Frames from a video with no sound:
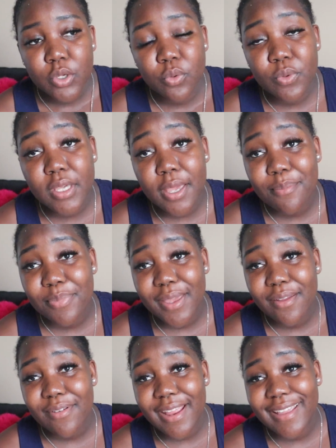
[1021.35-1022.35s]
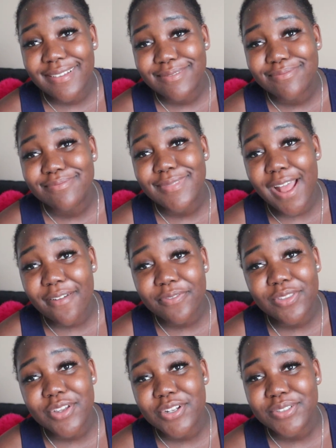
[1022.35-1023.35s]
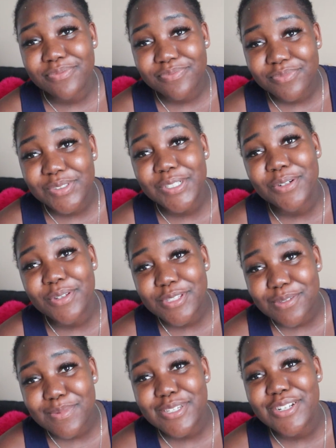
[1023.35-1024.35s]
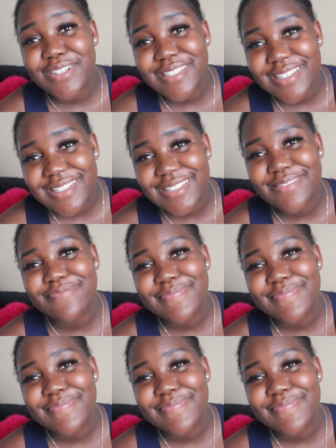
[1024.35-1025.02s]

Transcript: we can pay, right? After you're going to be nurses.